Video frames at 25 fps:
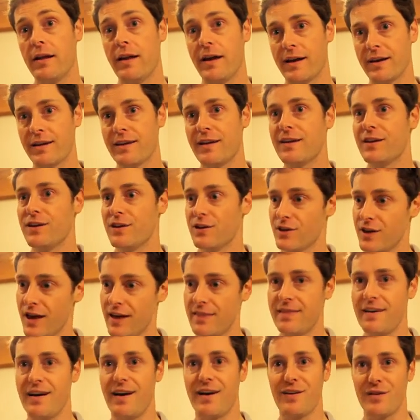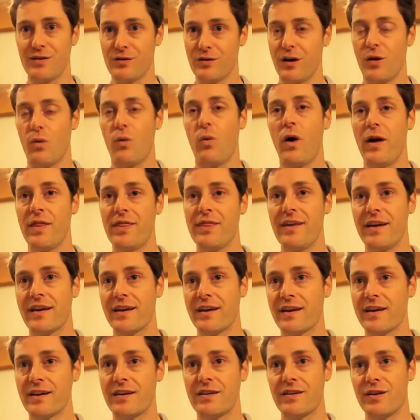Like you get there's like one thing
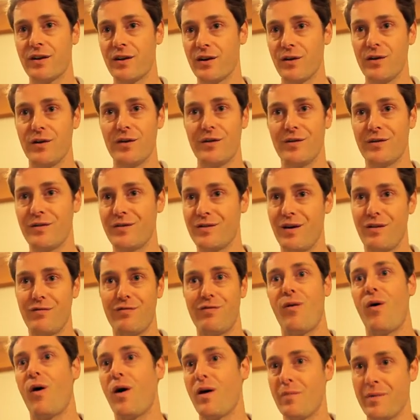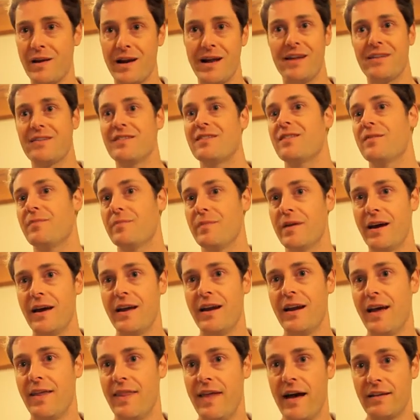you can do, a form, and hit
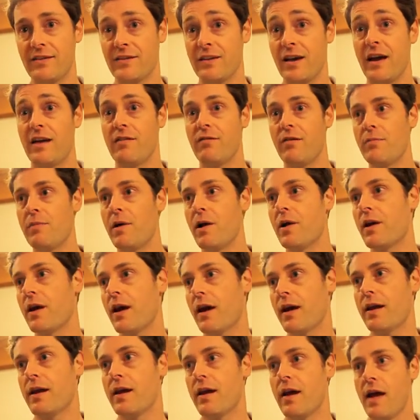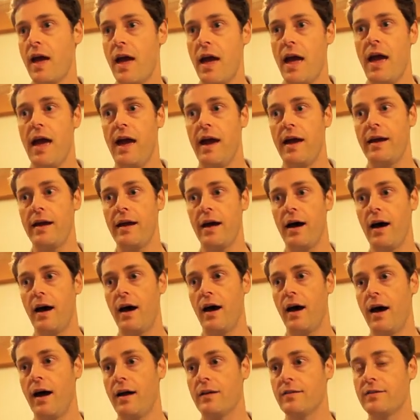submit, and that's kind of about it. And
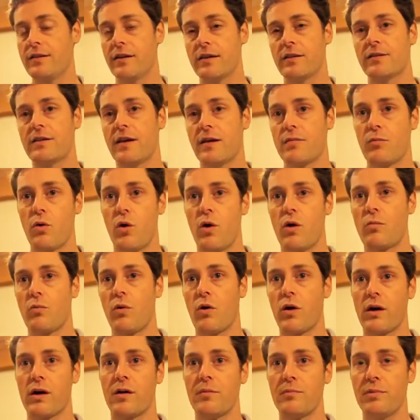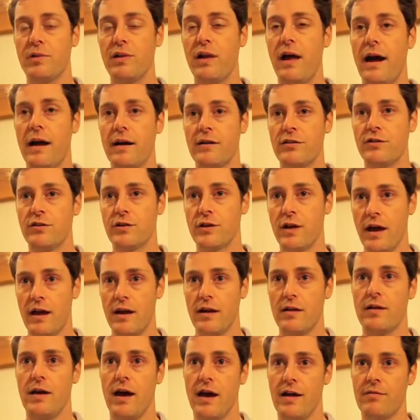as things get more and more complex, you
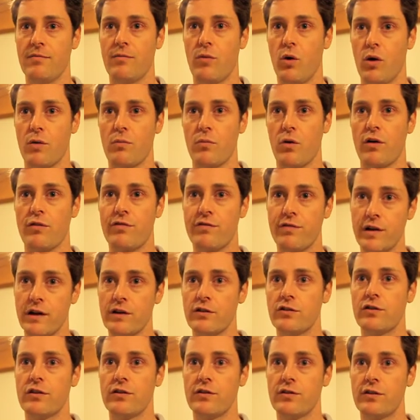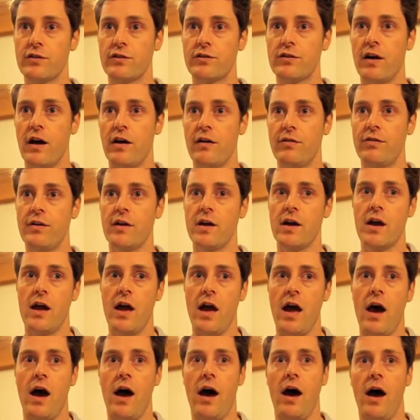get kind of more and more fringe user stuff.
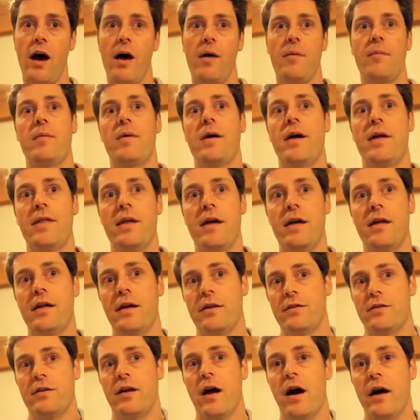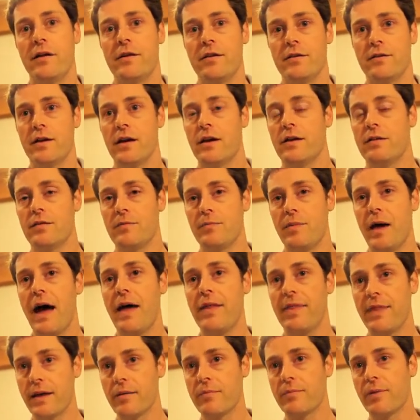And that's not to say it's a
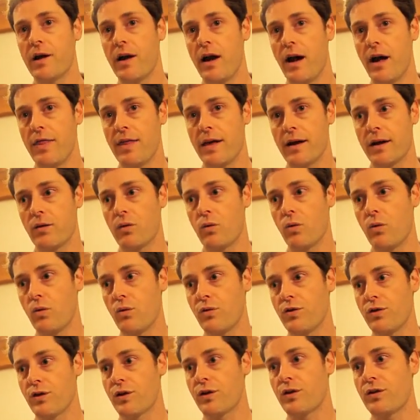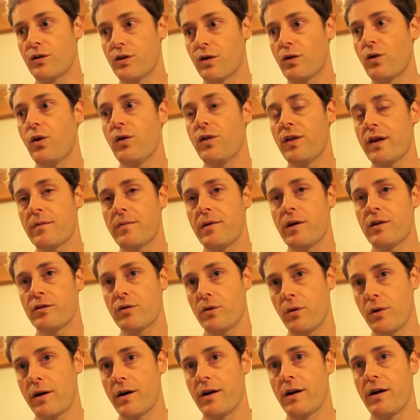bad thing, but I think the cool thing about
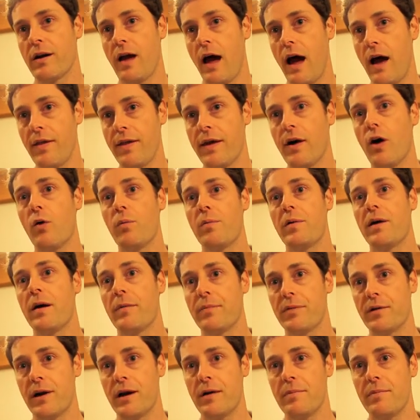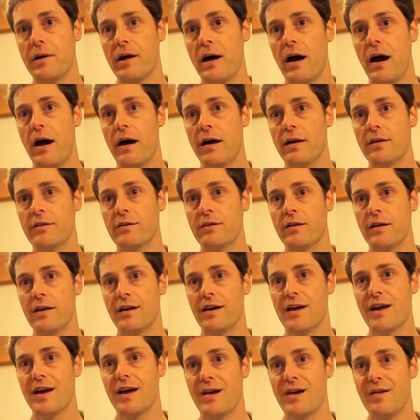Twitter and how they open up their API is that
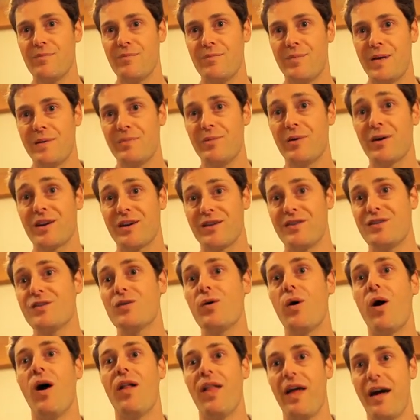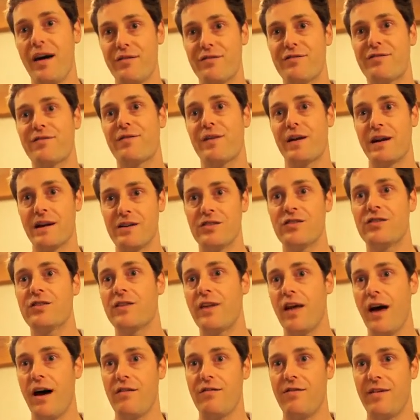people can do all that fringe
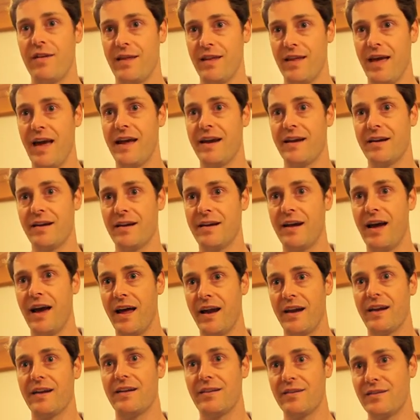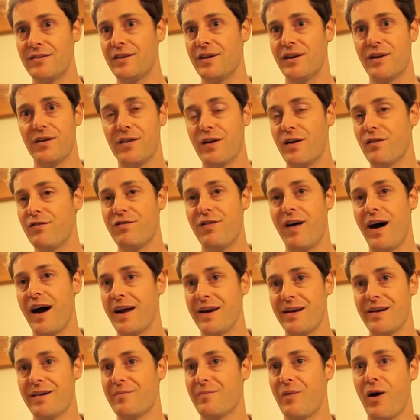stuff, and you know, they'll
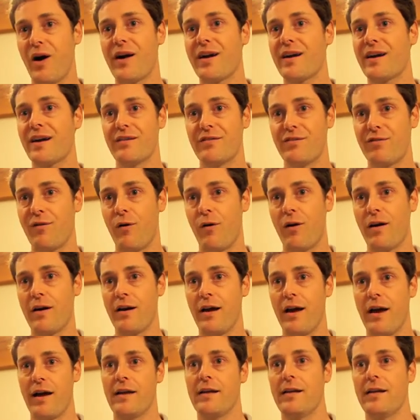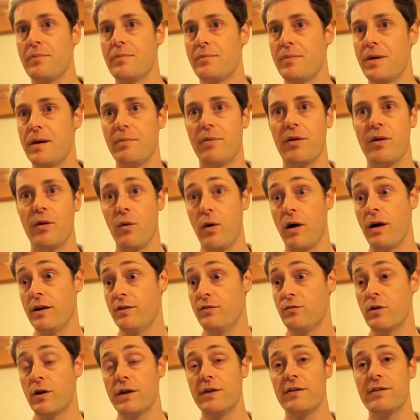find a market for it. And people that
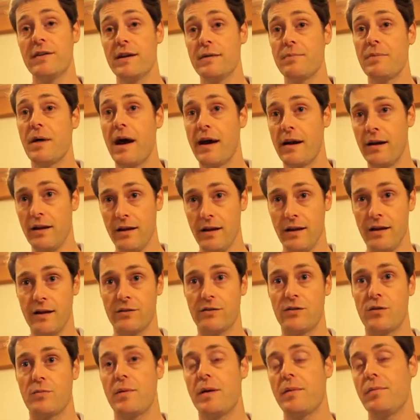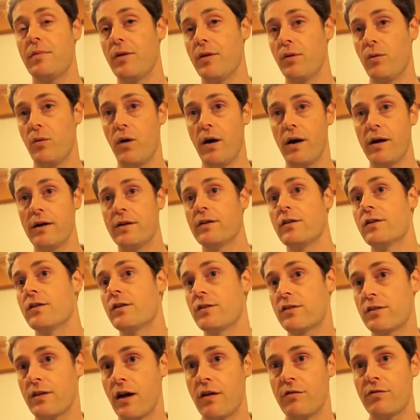want really deep analytics, or people that want to do
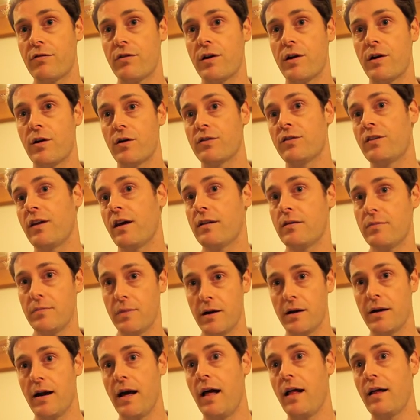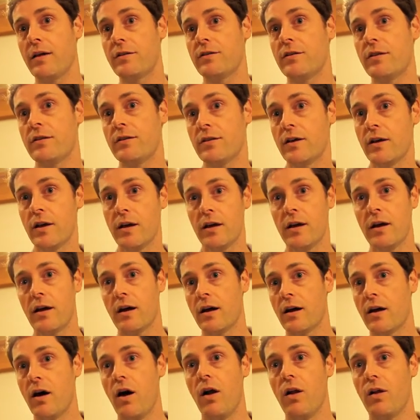discovery or sentiment analysis,
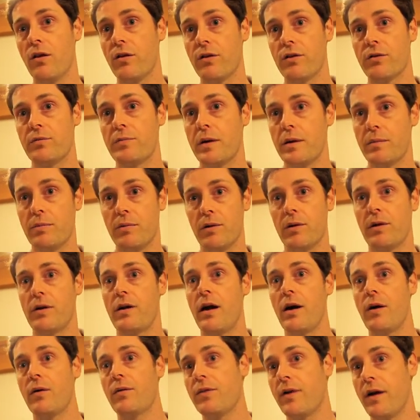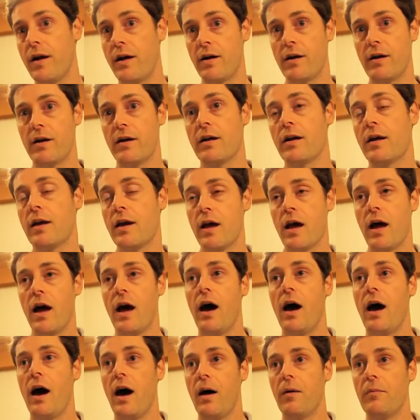like all of those people are out there,
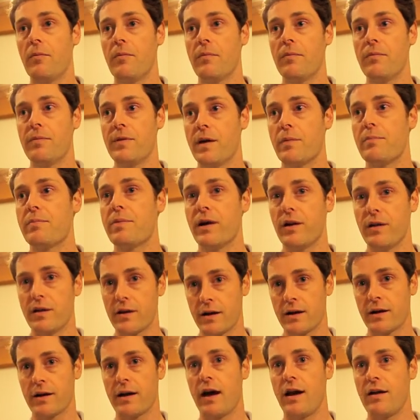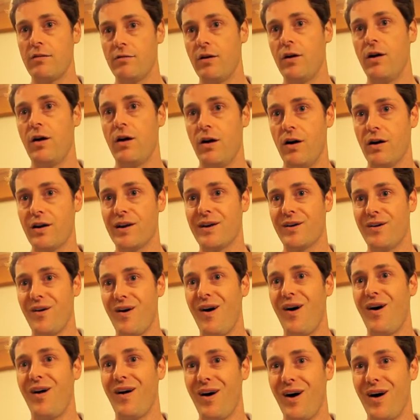and they're building kind of, you know,
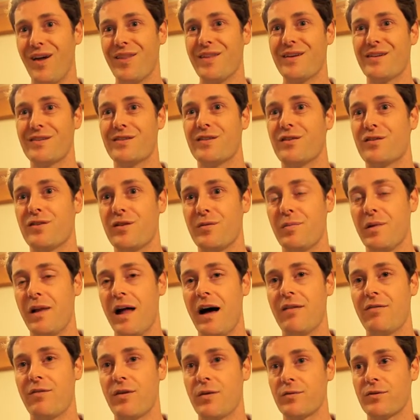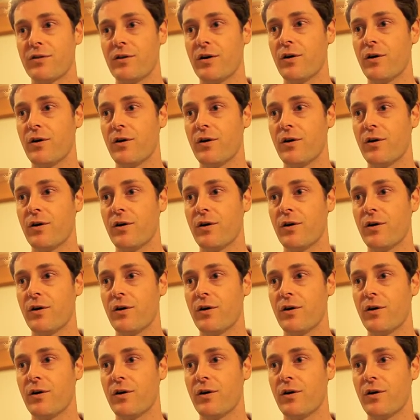all on these social platforms.